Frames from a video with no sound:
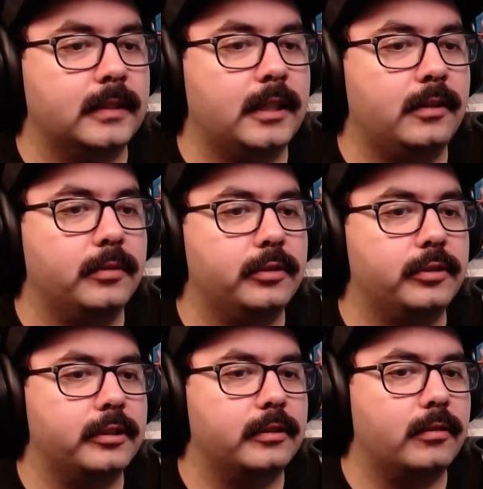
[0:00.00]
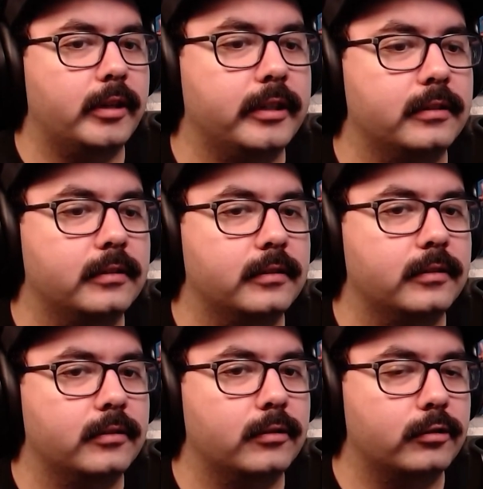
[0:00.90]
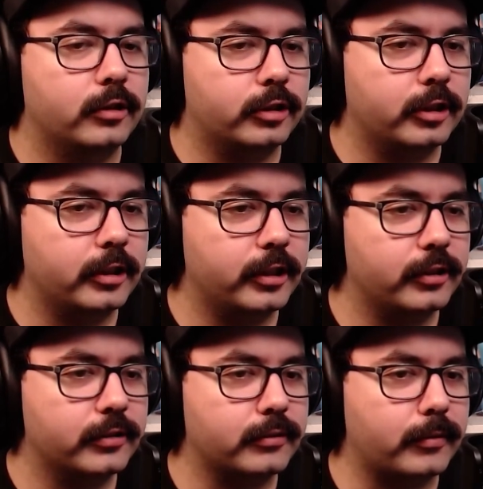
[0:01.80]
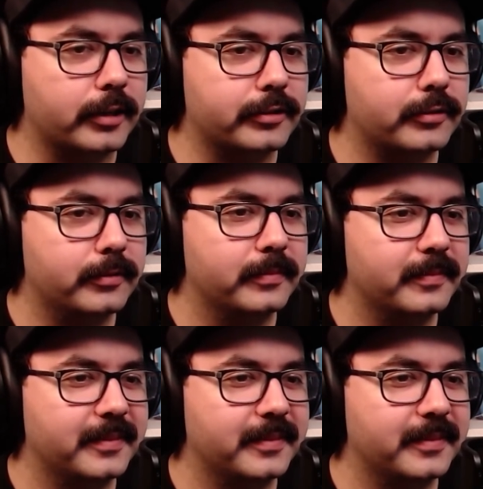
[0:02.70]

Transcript: How will she? Wait, does she need to use the restroom?